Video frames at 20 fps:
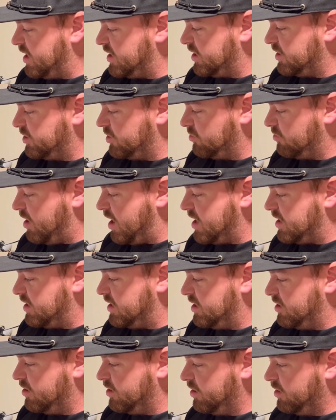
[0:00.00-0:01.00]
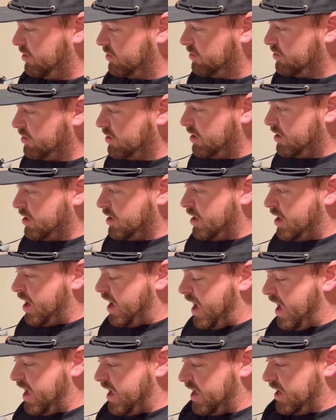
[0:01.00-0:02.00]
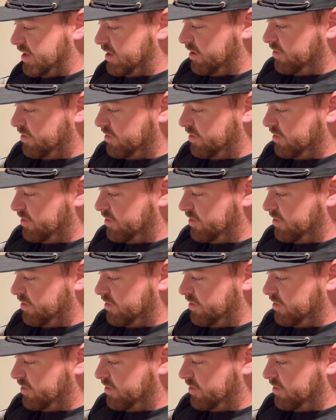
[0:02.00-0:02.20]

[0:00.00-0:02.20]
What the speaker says: and you're right here, and